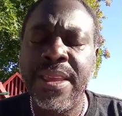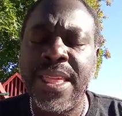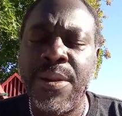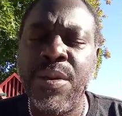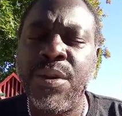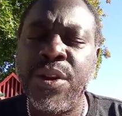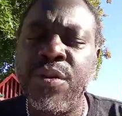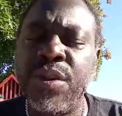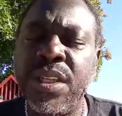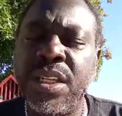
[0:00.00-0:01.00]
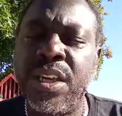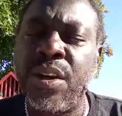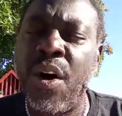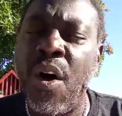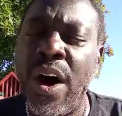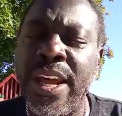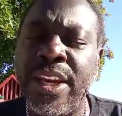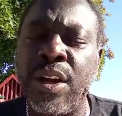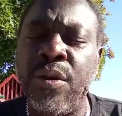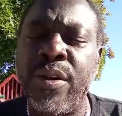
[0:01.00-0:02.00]
that we will use it to the honor and
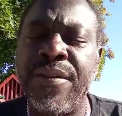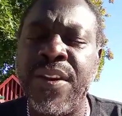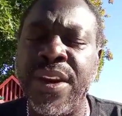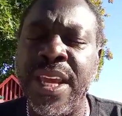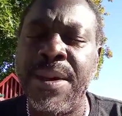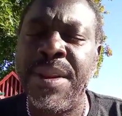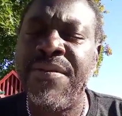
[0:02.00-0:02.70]
the glory of your name.